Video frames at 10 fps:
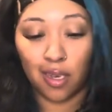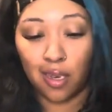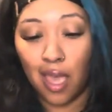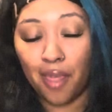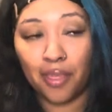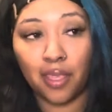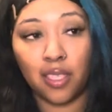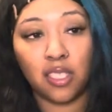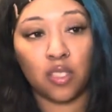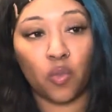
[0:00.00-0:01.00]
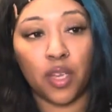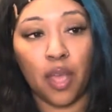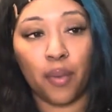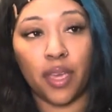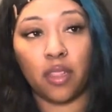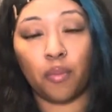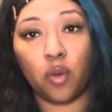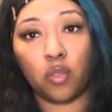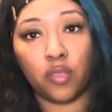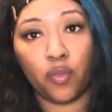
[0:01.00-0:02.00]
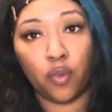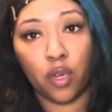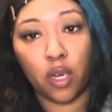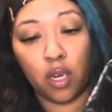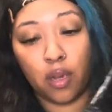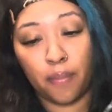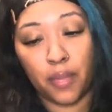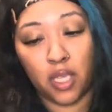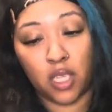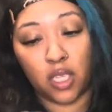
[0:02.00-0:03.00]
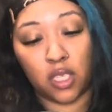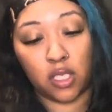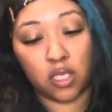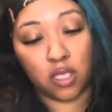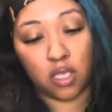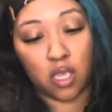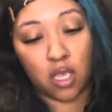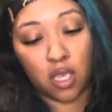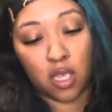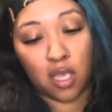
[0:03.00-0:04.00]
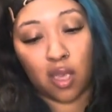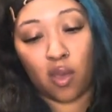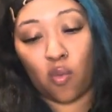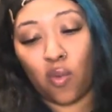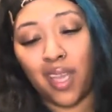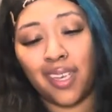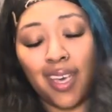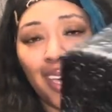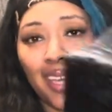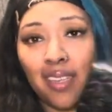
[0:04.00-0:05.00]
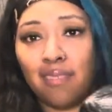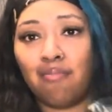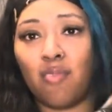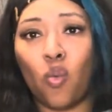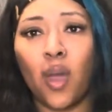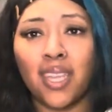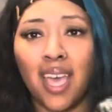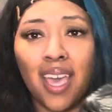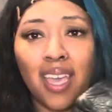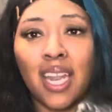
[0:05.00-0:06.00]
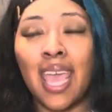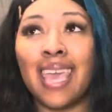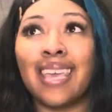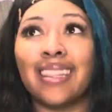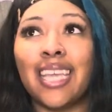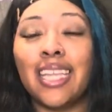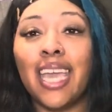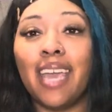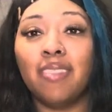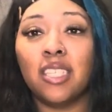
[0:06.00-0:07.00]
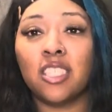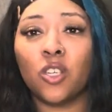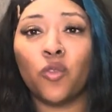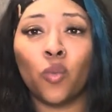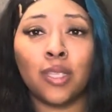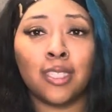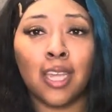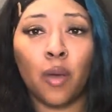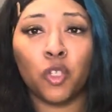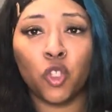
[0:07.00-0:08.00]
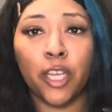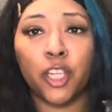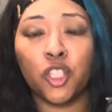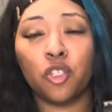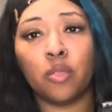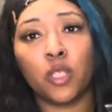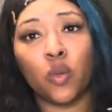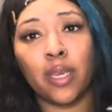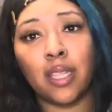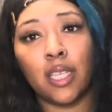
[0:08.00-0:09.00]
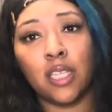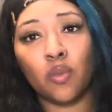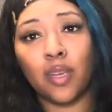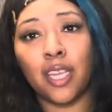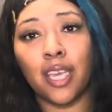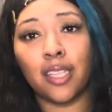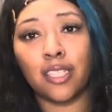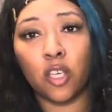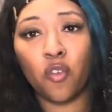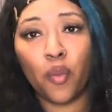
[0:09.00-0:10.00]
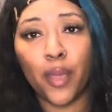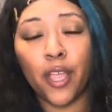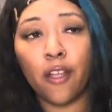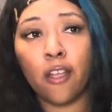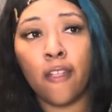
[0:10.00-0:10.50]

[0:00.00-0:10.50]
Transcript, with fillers: I think this one I paid the most for because why not? Why not? They did have these silver ones that I was trying to choose between these one and the silver pair.